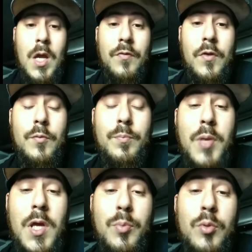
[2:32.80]
If the
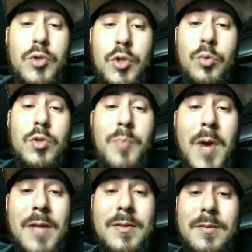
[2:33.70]
people 2
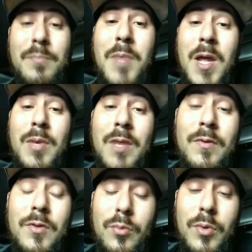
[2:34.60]
spots, maybe
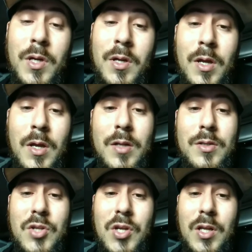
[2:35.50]
even 3
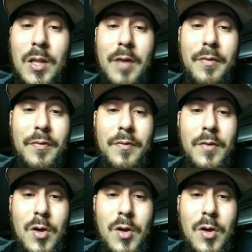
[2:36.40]
to your left